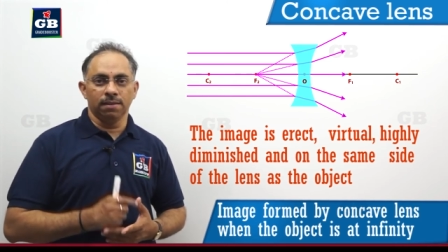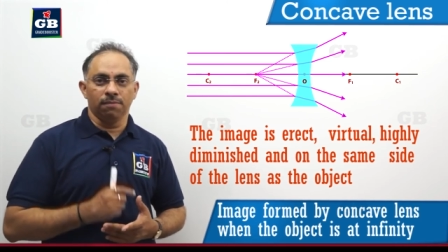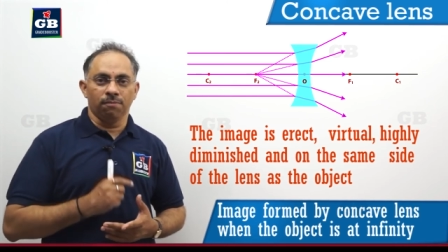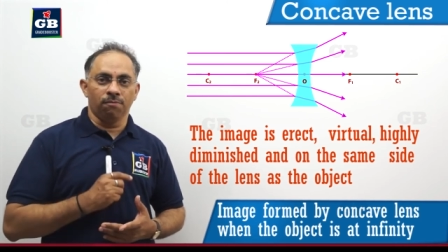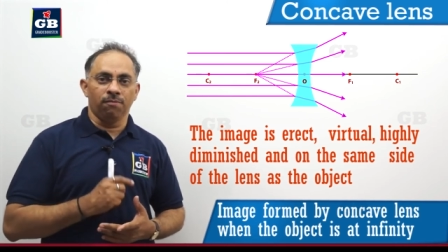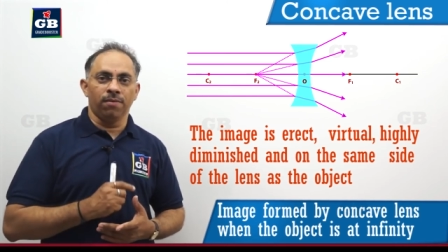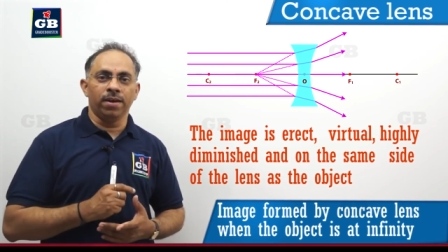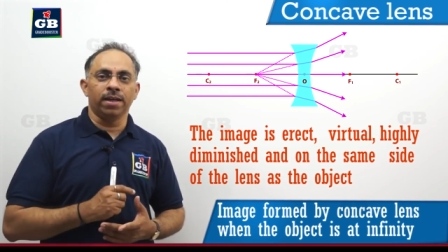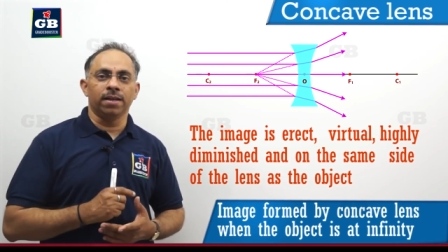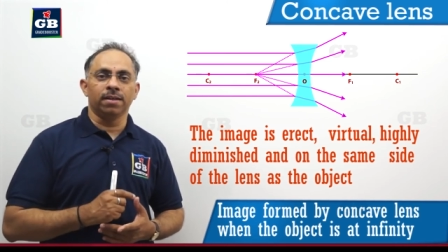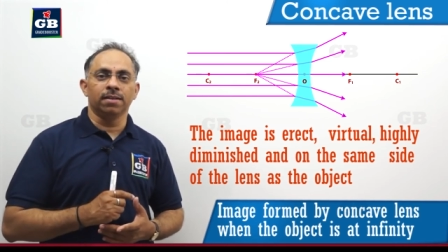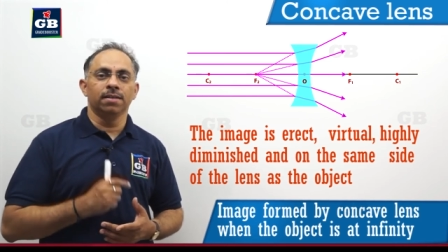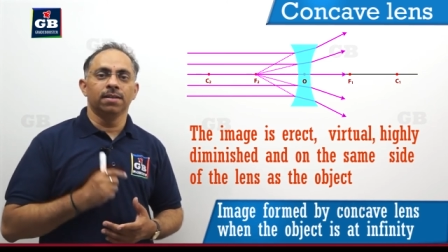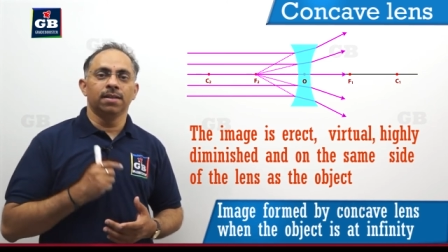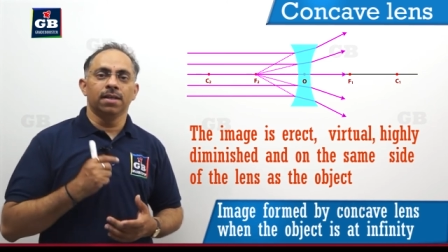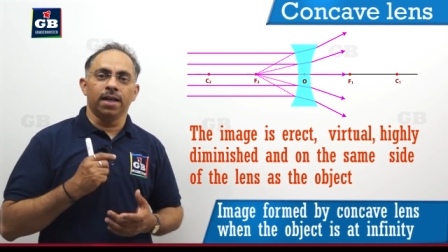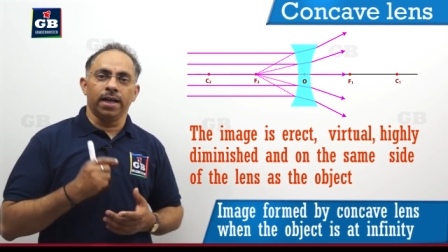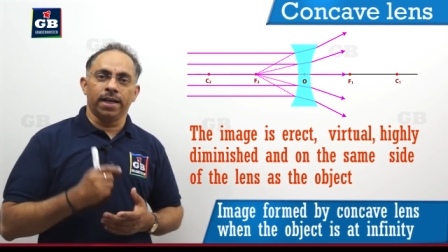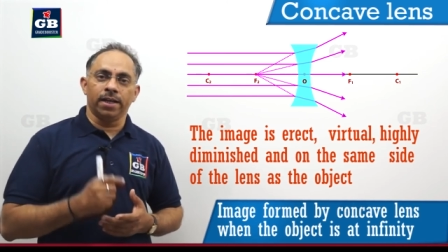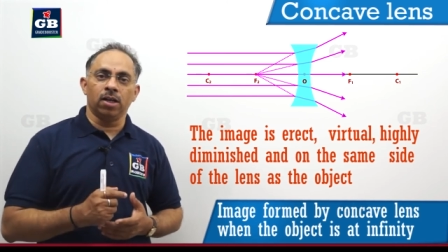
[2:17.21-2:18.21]

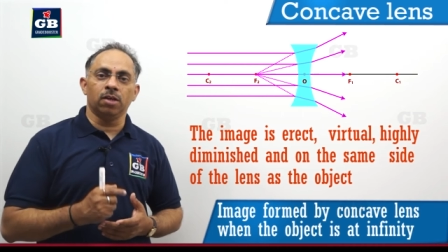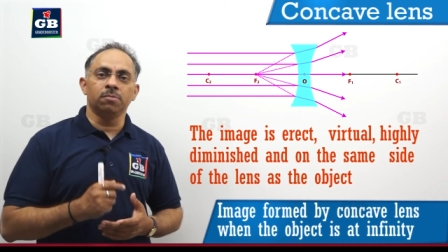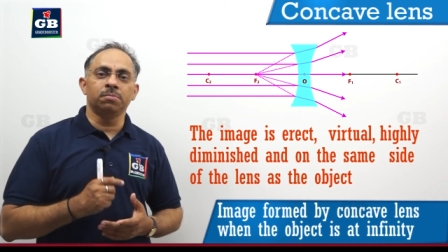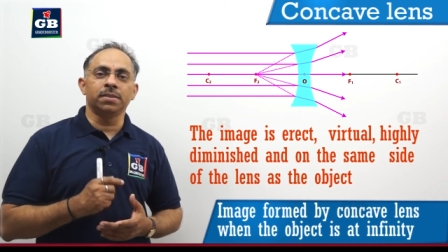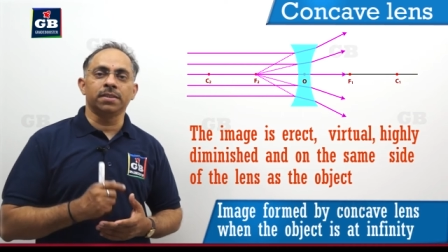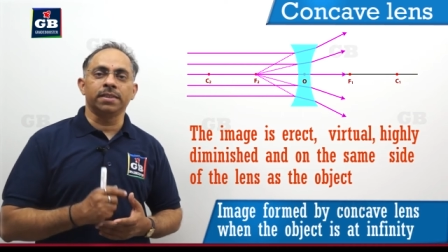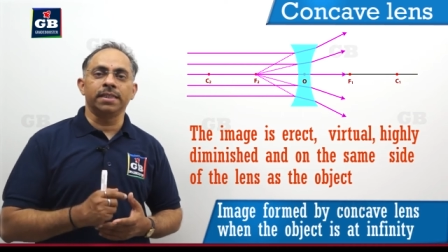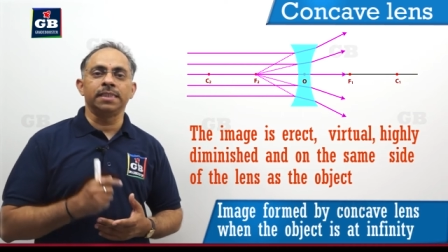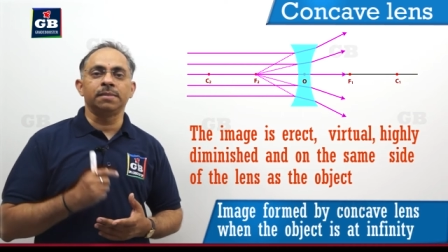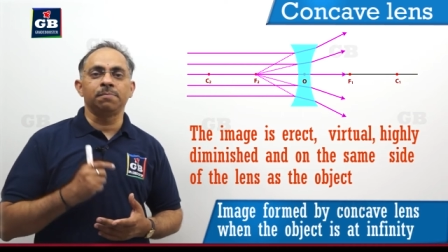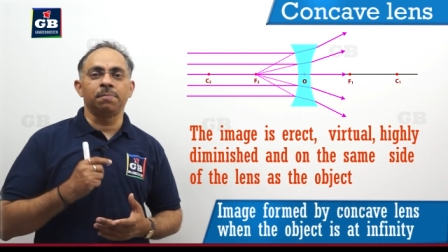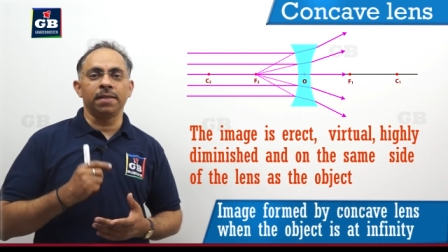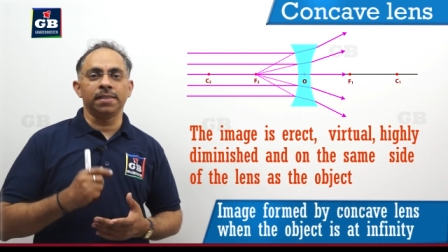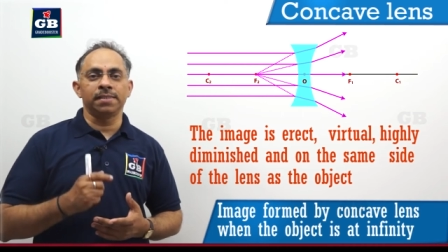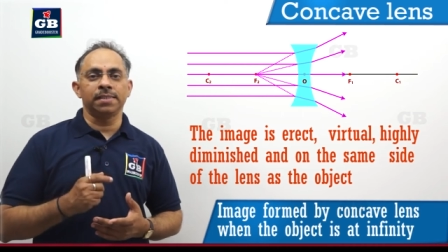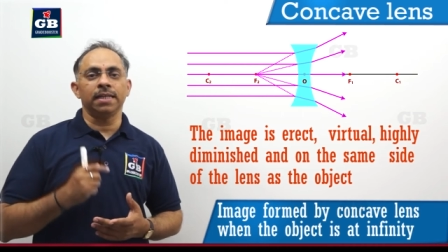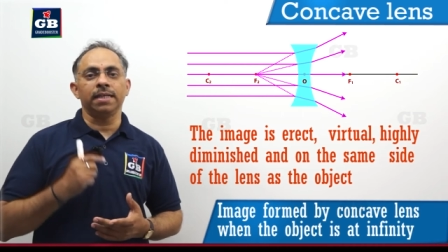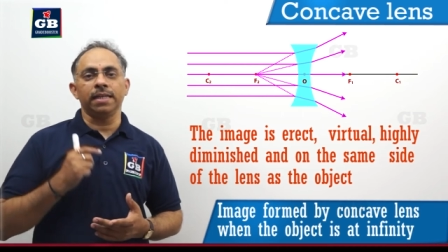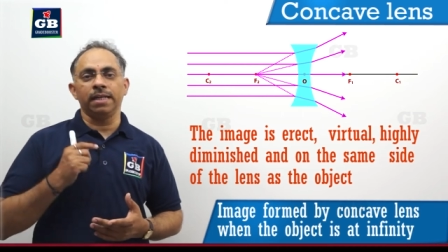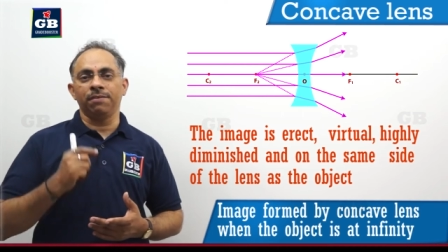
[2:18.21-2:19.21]
when an object is
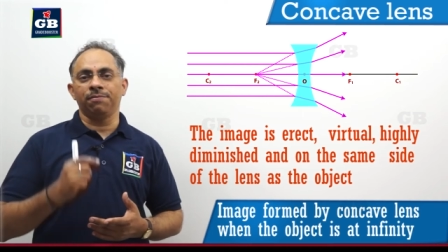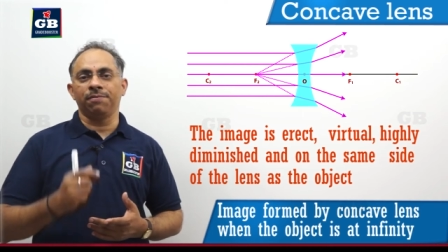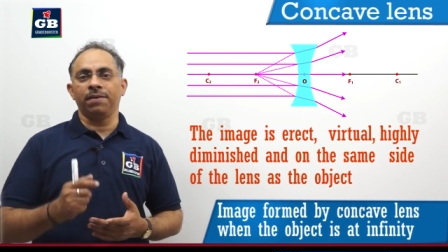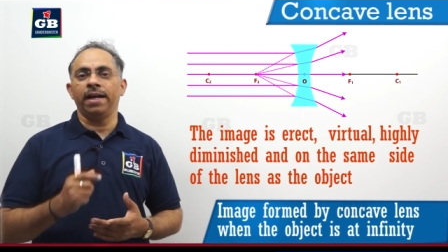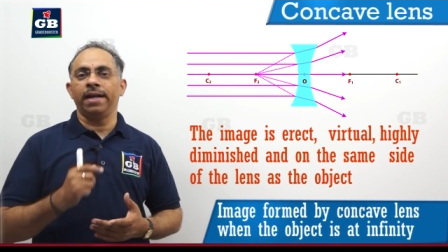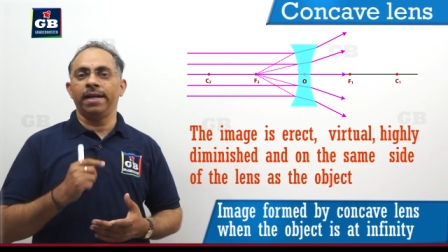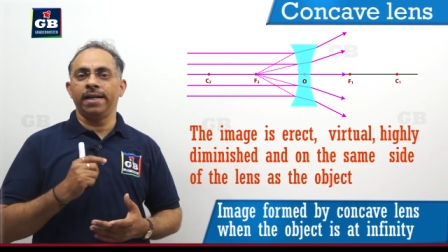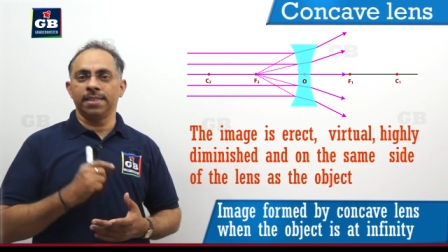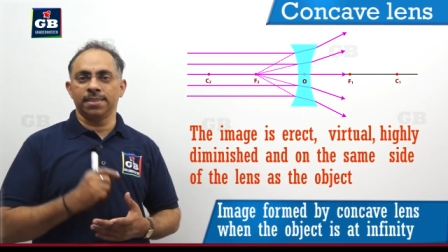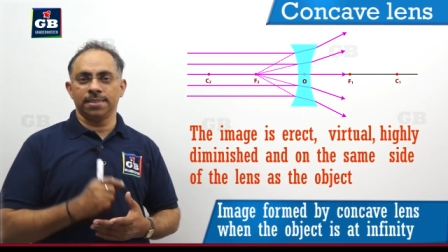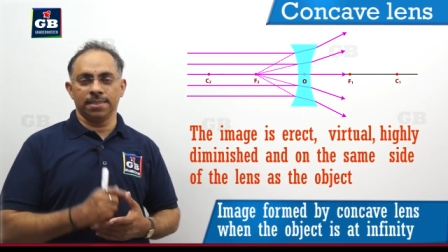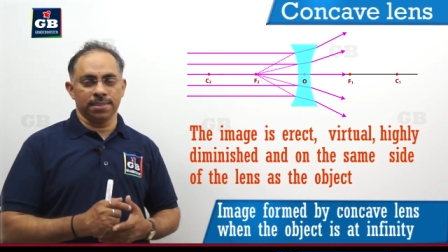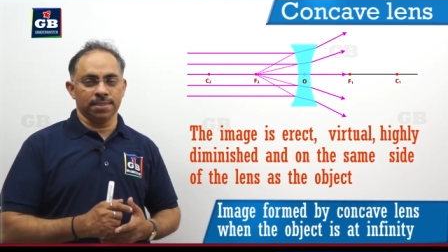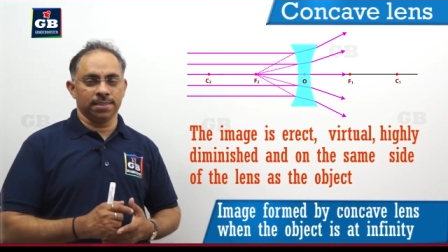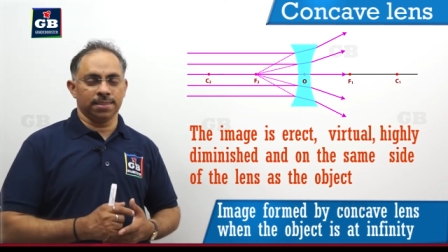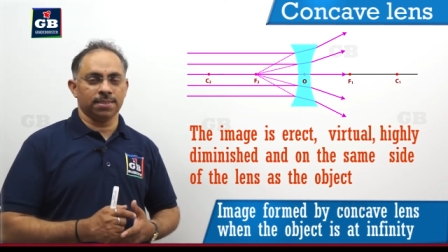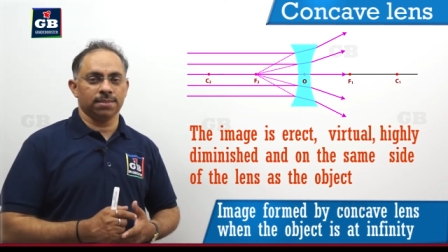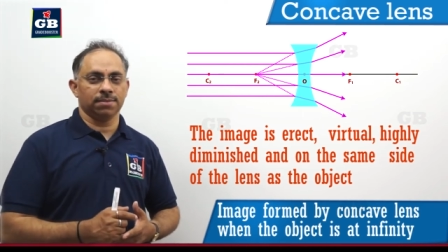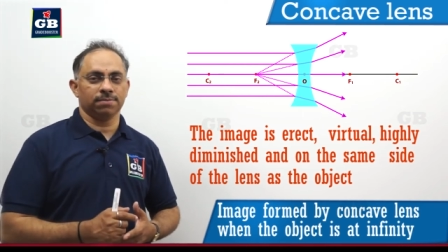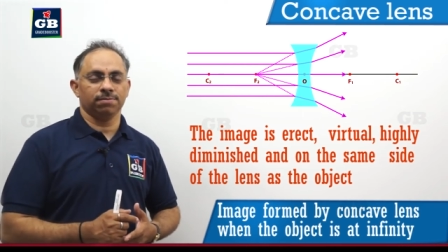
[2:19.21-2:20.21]
placed at infinite
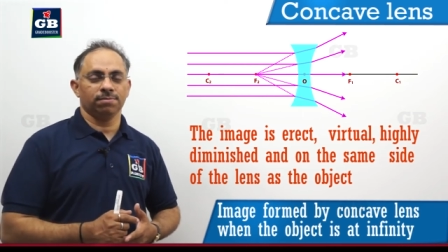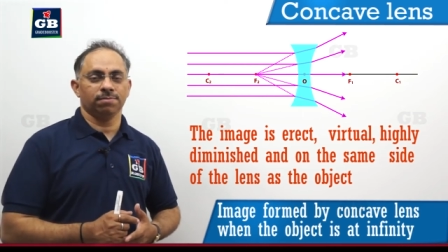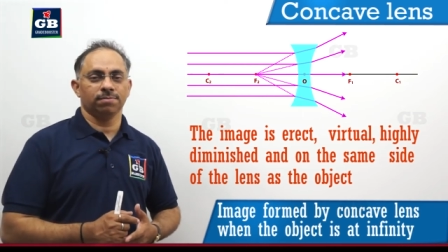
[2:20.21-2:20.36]
distance.